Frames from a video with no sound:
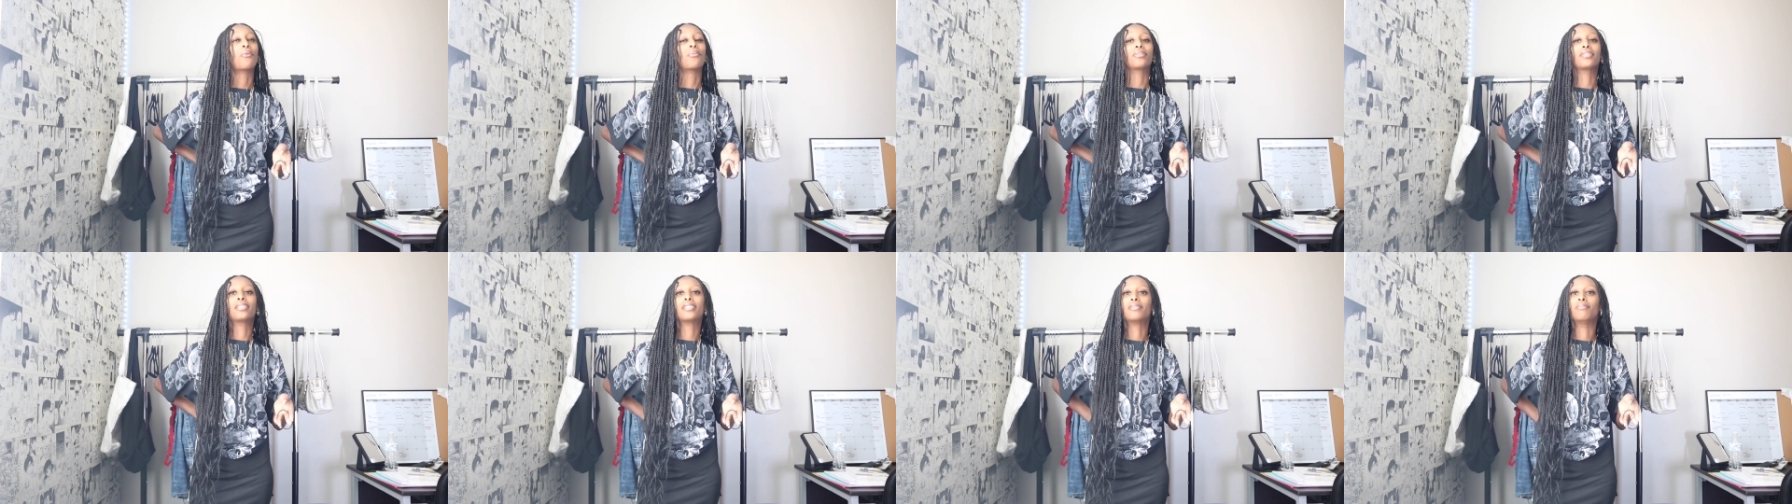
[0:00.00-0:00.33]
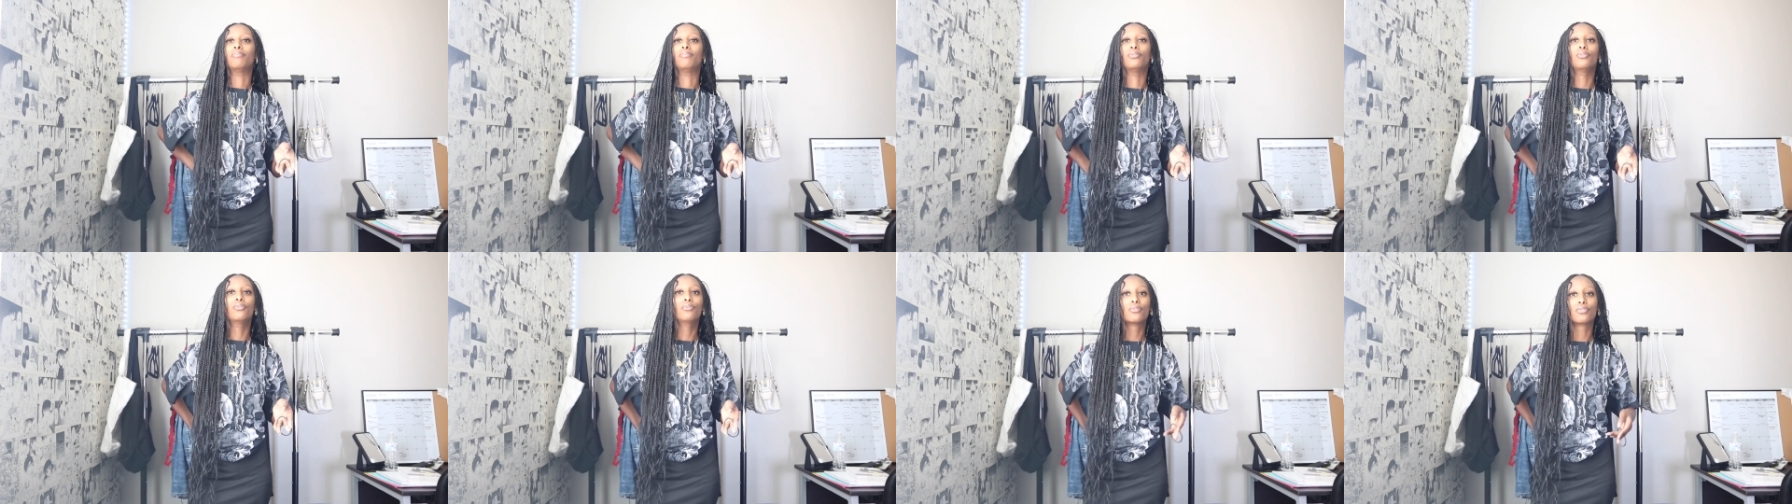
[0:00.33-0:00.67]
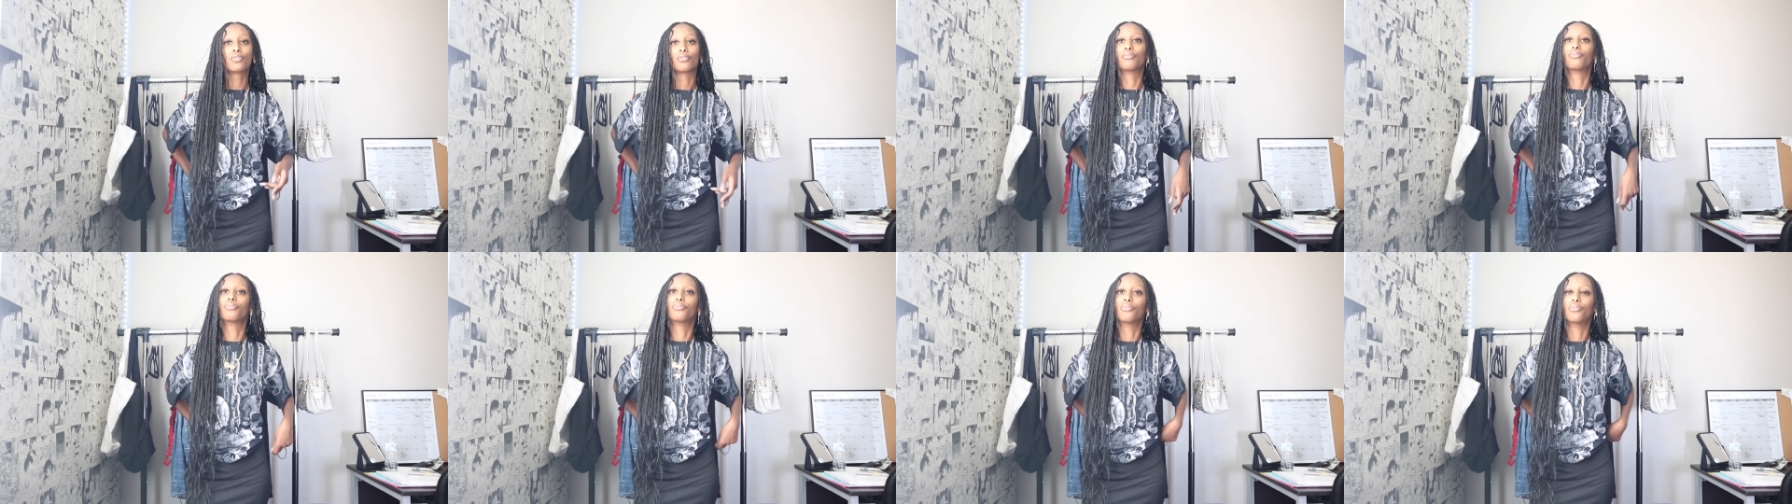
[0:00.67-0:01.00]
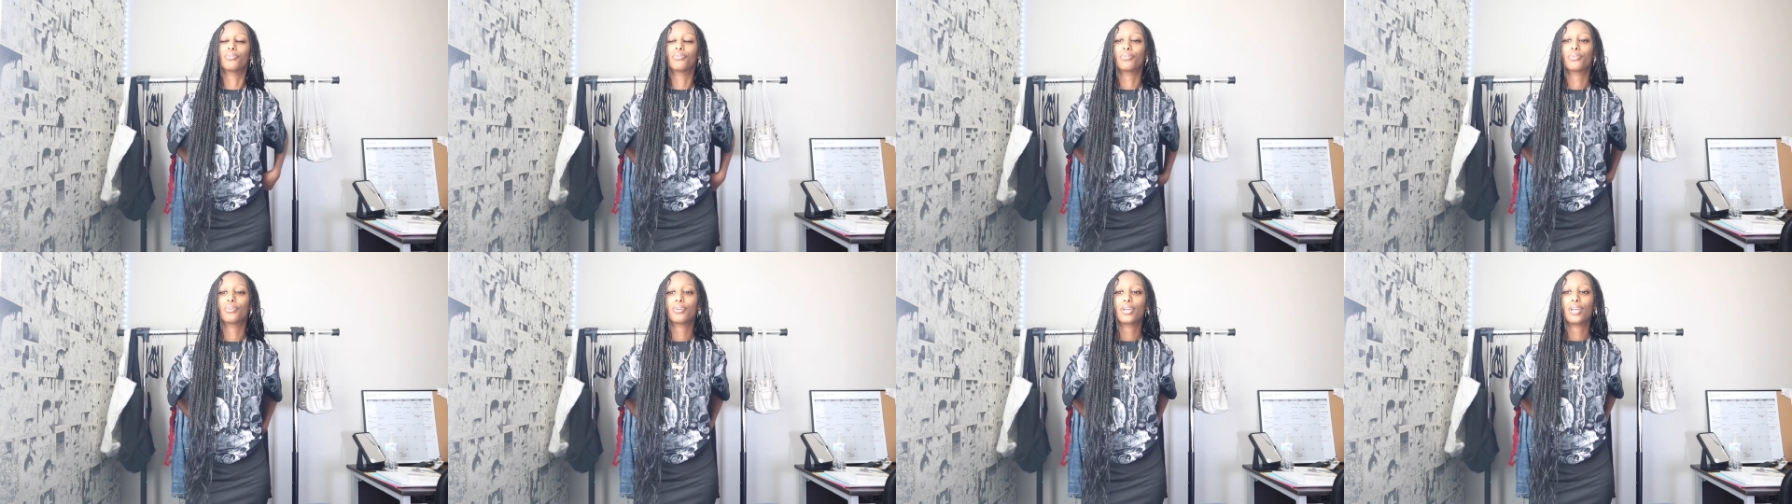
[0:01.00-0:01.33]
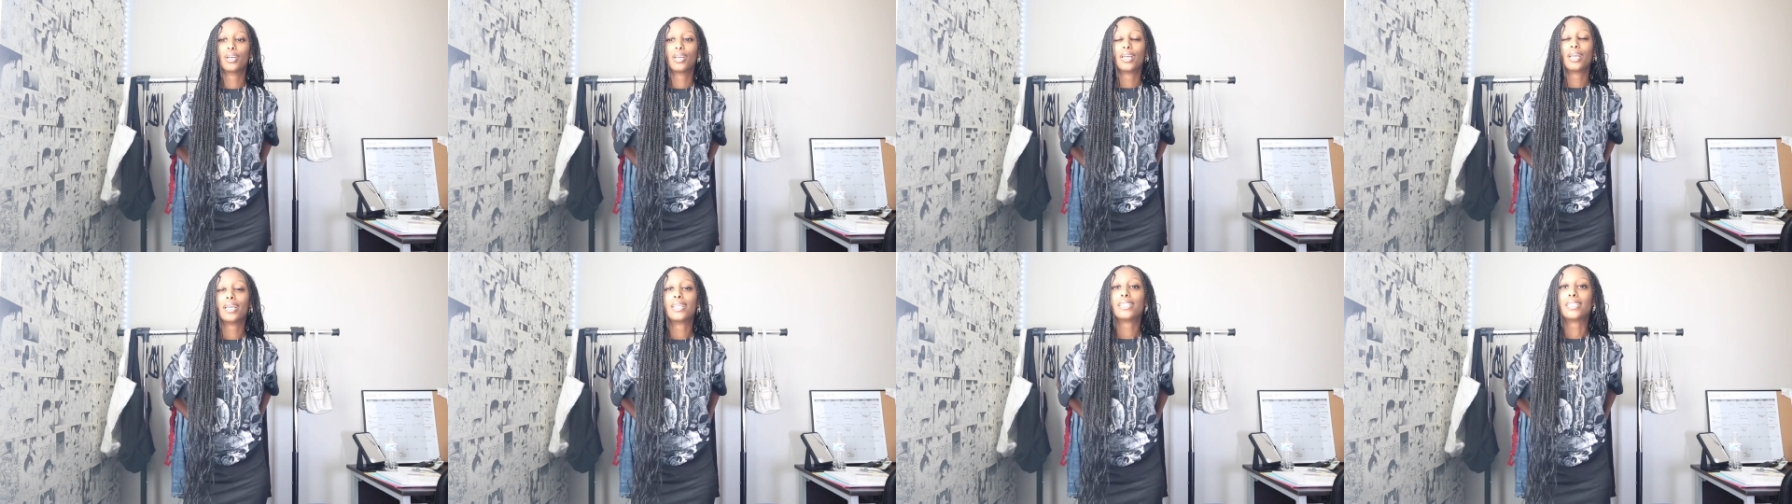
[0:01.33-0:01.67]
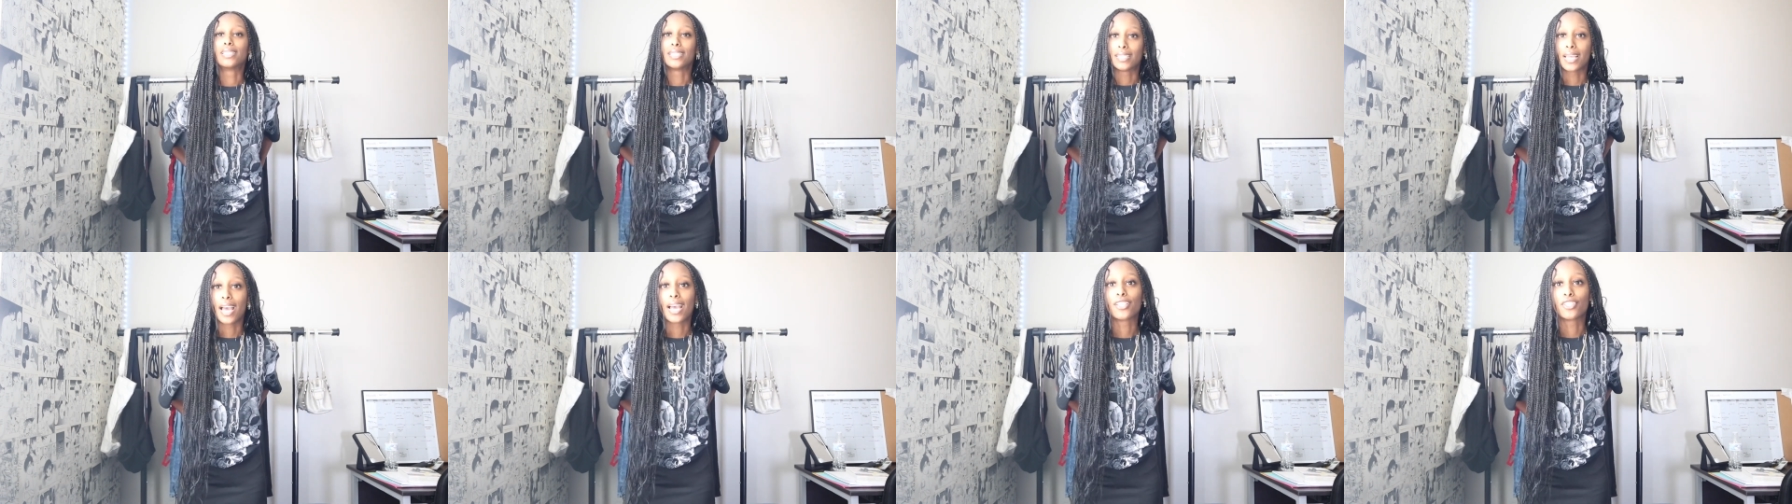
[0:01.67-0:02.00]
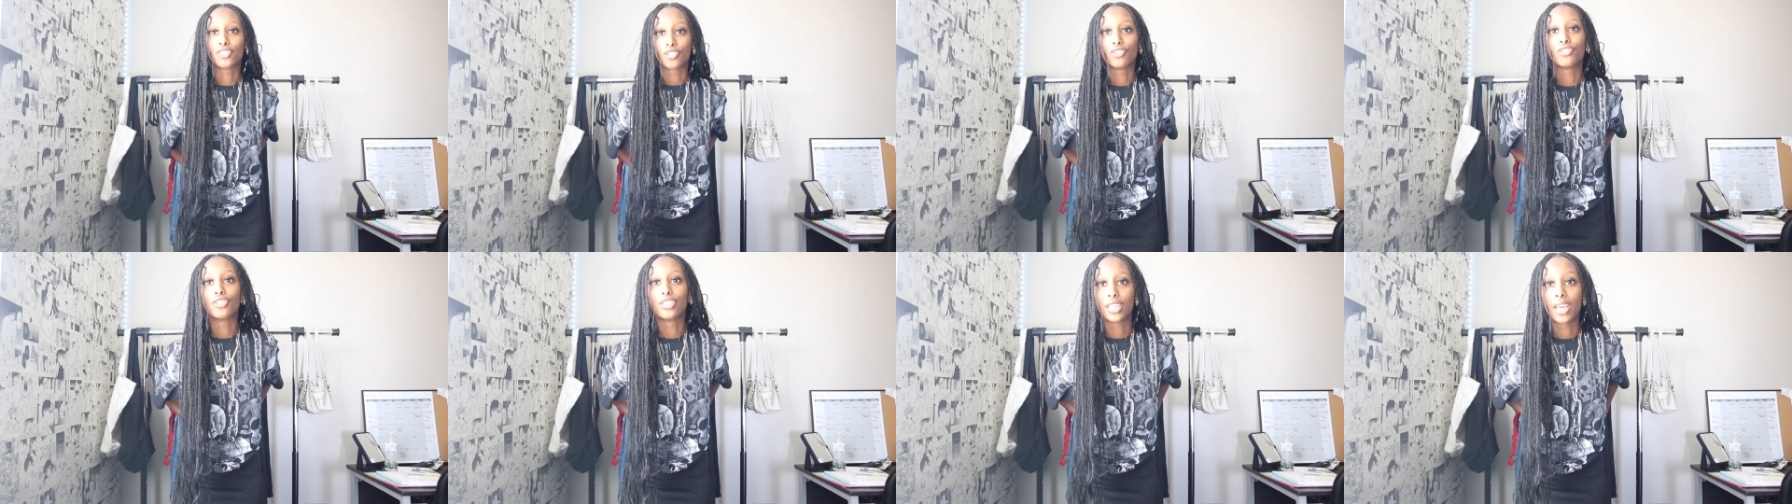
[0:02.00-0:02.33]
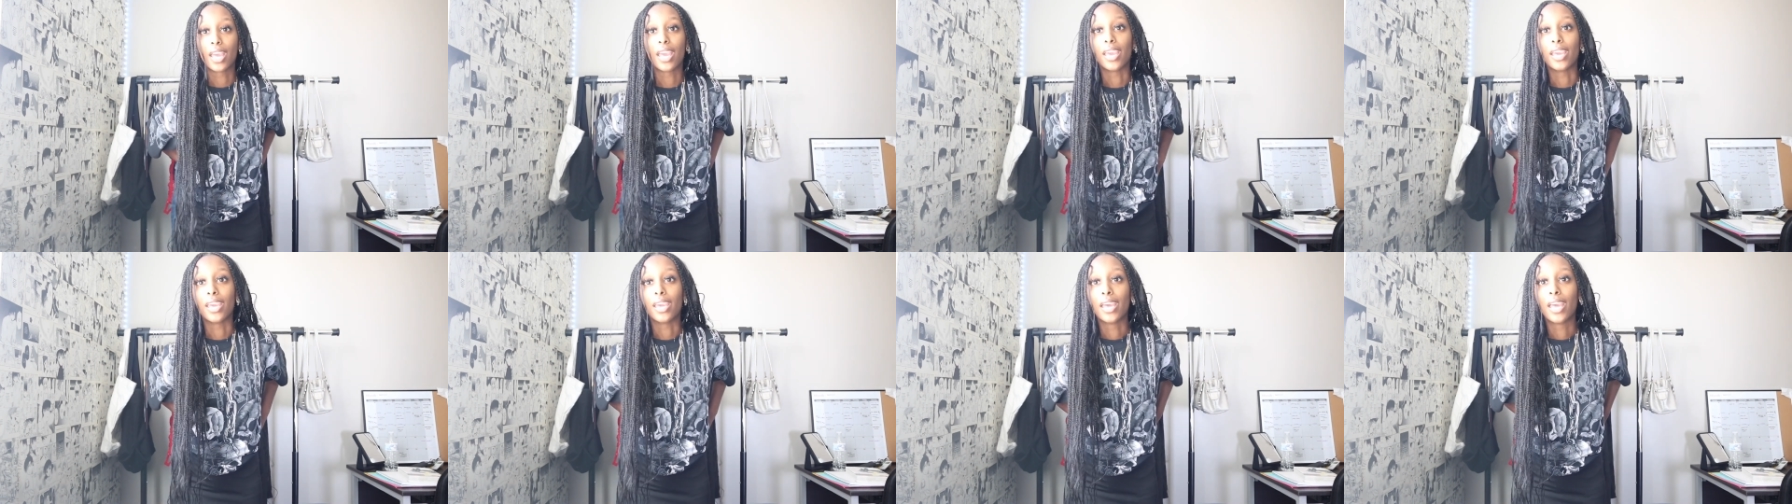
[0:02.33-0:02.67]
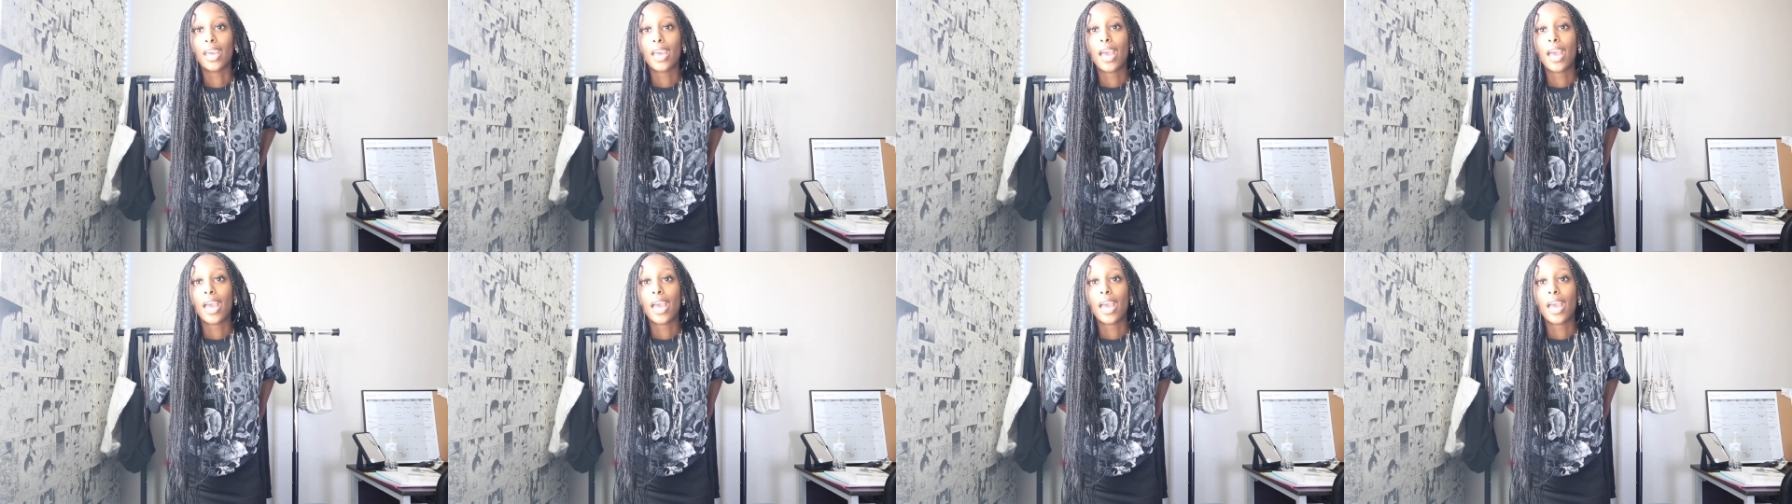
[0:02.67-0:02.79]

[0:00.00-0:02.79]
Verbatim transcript: on this beautiful Saturday.